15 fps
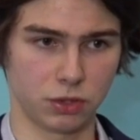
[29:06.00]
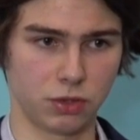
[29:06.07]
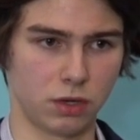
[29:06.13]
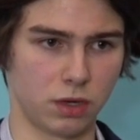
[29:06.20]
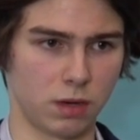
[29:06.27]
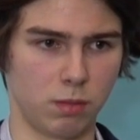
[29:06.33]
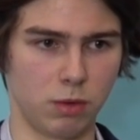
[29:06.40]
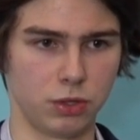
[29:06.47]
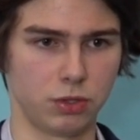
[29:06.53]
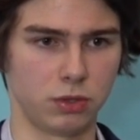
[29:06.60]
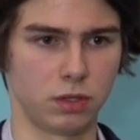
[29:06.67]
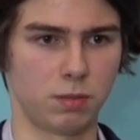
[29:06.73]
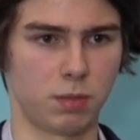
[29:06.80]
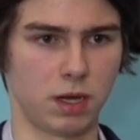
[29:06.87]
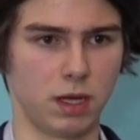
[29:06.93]
For instance, we
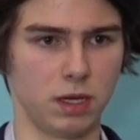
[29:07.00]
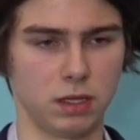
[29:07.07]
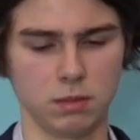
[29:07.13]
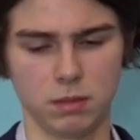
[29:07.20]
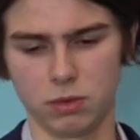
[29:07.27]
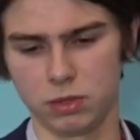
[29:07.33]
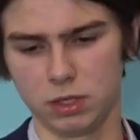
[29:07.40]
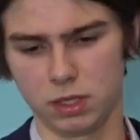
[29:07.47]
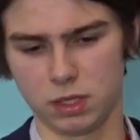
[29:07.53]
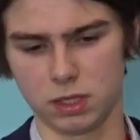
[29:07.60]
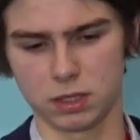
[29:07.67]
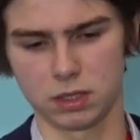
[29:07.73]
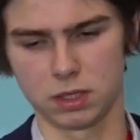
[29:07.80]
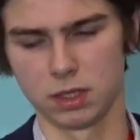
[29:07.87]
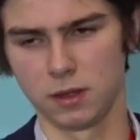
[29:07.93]
have our engineers
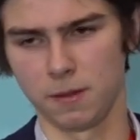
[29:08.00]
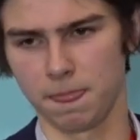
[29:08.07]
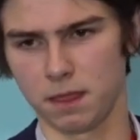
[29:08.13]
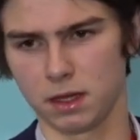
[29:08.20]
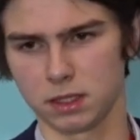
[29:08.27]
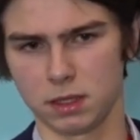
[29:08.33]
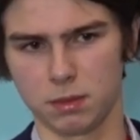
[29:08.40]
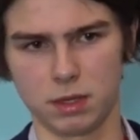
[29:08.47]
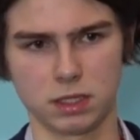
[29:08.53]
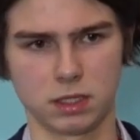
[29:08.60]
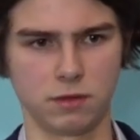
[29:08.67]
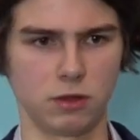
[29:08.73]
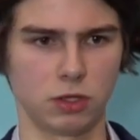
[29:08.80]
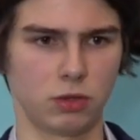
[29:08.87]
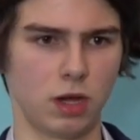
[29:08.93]
who are elaborating
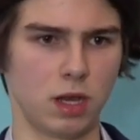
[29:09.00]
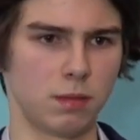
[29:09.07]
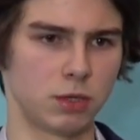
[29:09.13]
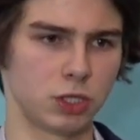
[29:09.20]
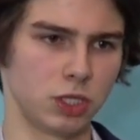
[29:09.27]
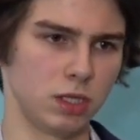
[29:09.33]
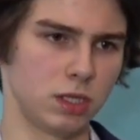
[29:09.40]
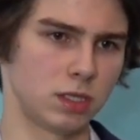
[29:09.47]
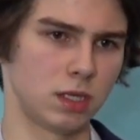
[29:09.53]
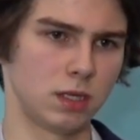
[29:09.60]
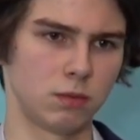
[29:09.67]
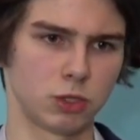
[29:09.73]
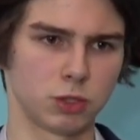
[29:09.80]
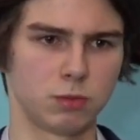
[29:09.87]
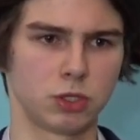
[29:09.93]
on our projects.
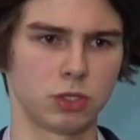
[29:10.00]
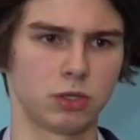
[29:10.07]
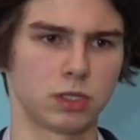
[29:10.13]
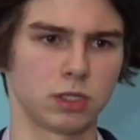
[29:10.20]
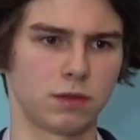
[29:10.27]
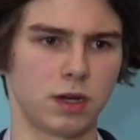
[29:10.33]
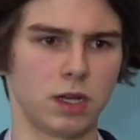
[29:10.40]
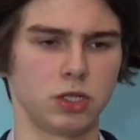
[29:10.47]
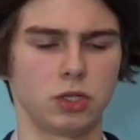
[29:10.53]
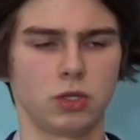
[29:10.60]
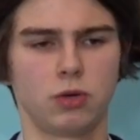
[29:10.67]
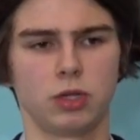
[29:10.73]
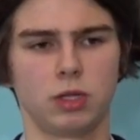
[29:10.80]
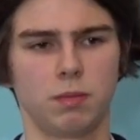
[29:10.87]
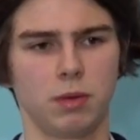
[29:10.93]

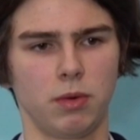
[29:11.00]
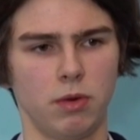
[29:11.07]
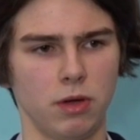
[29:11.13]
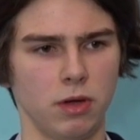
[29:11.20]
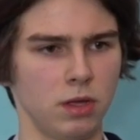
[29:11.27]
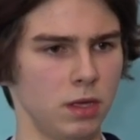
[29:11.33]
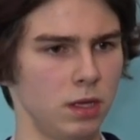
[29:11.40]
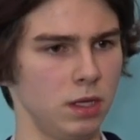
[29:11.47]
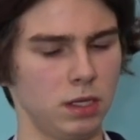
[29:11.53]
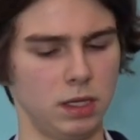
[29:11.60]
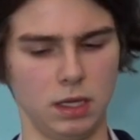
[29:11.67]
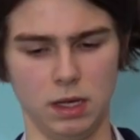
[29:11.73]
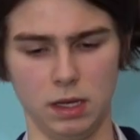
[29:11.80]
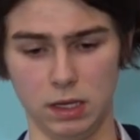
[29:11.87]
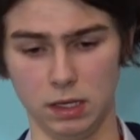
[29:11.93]
Our
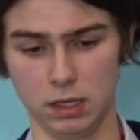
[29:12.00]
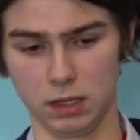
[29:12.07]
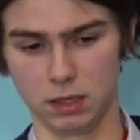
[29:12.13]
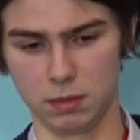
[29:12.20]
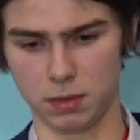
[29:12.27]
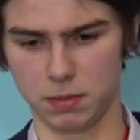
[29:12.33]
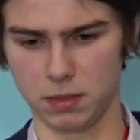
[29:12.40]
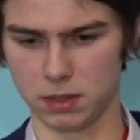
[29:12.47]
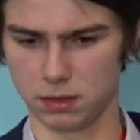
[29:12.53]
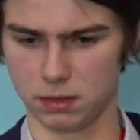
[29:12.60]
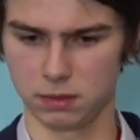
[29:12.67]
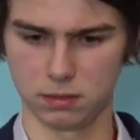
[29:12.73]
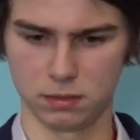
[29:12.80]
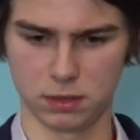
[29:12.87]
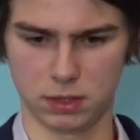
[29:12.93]
virtual machines are
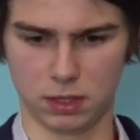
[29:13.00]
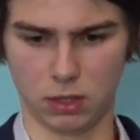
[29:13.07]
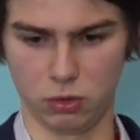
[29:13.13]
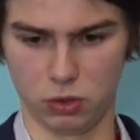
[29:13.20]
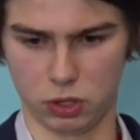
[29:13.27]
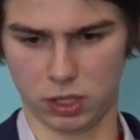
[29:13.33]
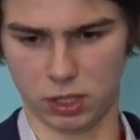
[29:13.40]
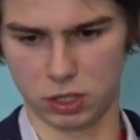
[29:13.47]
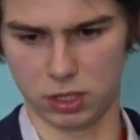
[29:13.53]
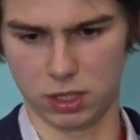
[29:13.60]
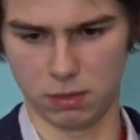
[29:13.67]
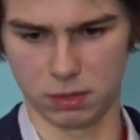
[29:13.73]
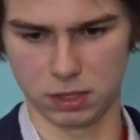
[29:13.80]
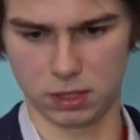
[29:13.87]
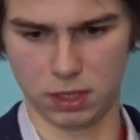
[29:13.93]
available where they
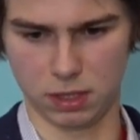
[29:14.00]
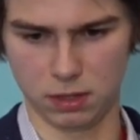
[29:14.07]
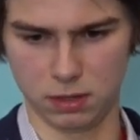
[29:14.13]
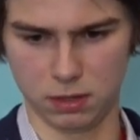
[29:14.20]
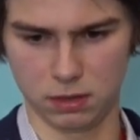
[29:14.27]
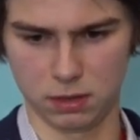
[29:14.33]
deploy